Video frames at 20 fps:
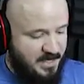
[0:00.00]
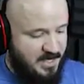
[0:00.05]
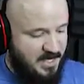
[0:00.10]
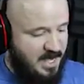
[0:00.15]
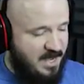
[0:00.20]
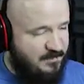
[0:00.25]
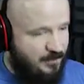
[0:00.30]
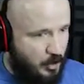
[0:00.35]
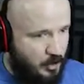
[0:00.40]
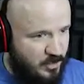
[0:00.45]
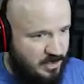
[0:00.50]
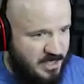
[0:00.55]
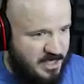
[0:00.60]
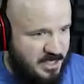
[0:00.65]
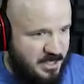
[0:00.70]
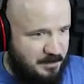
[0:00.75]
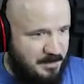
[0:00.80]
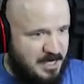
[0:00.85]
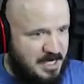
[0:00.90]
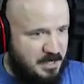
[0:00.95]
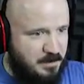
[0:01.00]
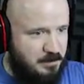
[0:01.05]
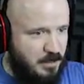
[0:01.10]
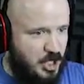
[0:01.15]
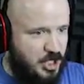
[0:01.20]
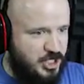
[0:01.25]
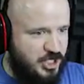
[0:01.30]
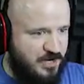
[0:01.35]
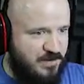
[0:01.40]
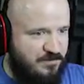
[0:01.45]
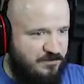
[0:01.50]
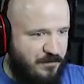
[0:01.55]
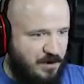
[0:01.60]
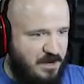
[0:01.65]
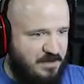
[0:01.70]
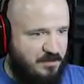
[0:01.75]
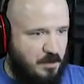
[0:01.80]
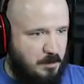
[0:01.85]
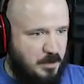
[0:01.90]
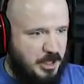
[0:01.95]
I've already committed murder in
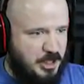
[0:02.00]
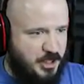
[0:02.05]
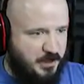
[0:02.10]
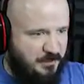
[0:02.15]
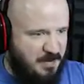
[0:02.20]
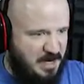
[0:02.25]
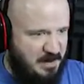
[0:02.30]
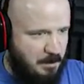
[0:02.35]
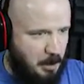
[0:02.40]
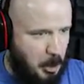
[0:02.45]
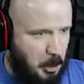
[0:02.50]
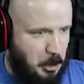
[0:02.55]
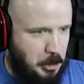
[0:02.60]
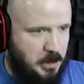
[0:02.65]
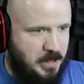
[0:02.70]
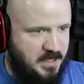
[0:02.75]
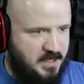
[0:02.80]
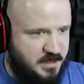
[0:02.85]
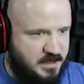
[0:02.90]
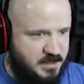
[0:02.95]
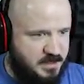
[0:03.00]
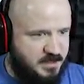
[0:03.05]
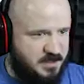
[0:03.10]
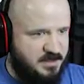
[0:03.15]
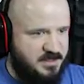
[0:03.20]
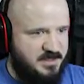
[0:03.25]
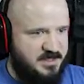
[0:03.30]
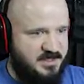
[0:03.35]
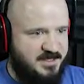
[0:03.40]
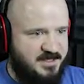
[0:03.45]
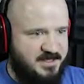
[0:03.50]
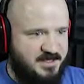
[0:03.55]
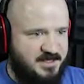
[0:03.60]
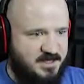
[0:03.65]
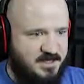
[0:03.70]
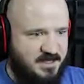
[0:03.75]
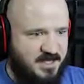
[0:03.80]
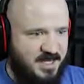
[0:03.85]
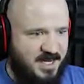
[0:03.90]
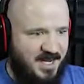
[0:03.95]
front of a bunch of people.
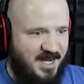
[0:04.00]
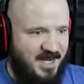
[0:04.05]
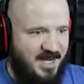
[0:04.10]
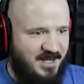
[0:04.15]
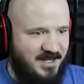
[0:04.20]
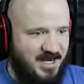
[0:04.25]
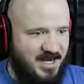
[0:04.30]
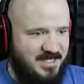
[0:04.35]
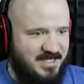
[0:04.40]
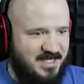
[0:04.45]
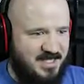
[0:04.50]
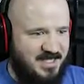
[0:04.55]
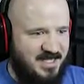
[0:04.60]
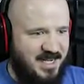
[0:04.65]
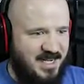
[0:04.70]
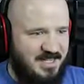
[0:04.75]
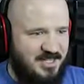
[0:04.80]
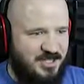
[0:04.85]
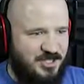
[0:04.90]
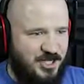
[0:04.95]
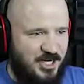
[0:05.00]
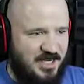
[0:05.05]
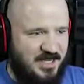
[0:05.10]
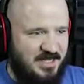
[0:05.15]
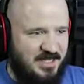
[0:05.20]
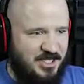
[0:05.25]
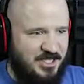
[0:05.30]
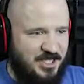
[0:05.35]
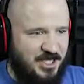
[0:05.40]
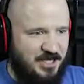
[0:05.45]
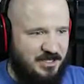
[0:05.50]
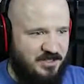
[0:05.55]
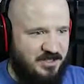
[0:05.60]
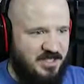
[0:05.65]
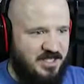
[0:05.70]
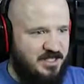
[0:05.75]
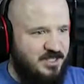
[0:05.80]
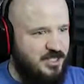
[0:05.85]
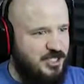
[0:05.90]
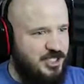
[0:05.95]
Oh, yes, yes, check out the shield.
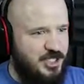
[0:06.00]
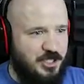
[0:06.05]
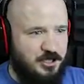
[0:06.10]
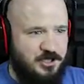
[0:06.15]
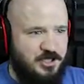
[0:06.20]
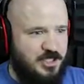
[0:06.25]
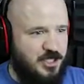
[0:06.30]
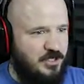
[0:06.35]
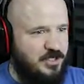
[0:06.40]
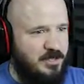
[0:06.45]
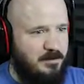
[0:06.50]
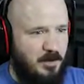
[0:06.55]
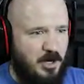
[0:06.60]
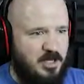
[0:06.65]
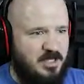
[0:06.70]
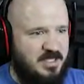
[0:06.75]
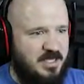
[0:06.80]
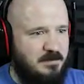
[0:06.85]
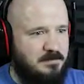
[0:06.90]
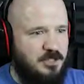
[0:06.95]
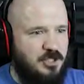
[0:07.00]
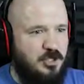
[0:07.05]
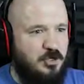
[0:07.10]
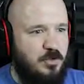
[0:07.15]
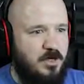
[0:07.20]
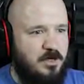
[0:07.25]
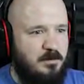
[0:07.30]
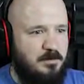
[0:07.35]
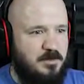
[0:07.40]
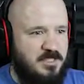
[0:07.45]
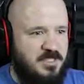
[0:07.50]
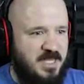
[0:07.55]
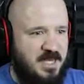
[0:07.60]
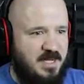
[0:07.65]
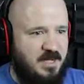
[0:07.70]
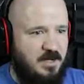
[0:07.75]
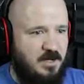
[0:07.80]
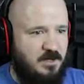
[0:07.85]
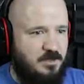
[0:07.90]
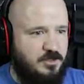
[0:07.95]
The shield is only marked up
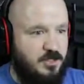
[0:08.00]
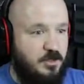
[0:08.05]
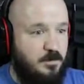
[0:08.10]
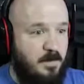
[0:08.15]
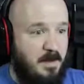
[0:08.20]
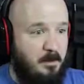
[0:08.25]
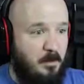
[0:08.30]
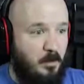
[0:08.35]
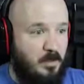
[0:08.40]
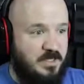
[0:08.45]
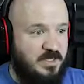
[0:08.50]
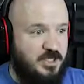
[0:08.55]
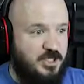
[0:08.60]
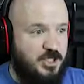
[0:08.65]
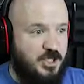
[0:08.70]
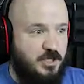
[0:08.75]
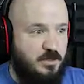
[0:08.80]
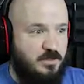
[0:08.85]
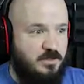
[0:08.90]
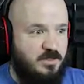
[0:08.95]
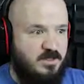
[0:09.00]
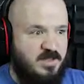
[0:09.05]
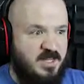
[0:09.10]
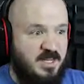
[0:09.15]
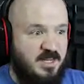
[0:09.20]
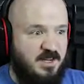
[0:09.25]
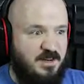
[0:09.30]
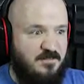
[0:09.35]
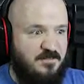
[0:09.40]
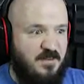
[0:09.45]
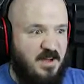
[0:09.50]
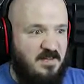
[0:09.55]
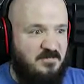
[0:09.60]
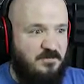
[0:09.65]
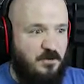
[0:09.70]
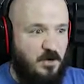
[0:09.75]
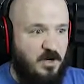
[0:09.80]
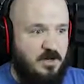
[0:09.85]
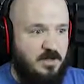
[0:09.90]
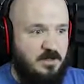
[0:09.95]
200%. Oh, two people want the shield. You gonna fight
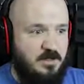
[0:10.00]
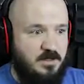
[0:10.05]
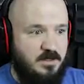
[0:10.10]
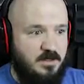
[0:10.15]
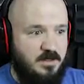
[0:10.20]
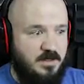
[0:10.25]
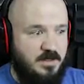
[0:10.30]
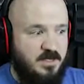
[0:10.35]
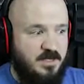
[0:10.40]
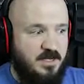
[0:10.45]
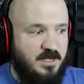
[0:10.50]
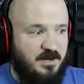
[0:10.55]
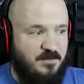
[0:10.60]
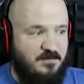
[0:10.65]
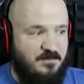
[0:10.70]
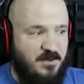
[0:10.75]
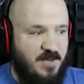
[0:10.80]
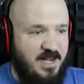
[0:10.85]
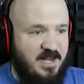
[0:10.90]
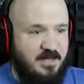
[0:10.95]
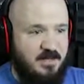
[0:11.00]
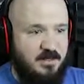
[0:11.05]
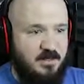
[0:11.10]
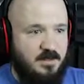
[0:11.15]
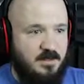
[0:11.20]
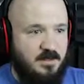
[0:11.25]
for it? You gonna fight?